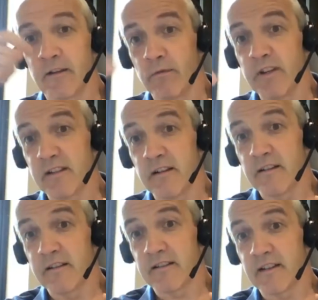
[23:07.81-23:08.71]
reason
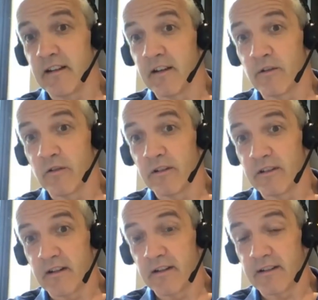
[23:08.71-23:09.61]
I said he couldn't
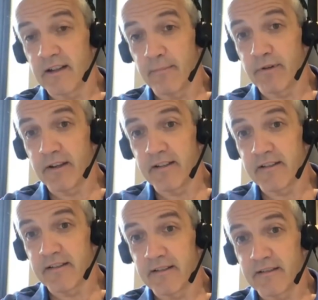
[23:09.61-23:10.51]
have died in that
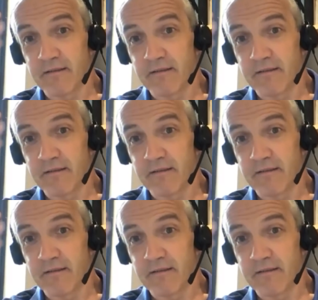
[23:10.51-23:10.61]
place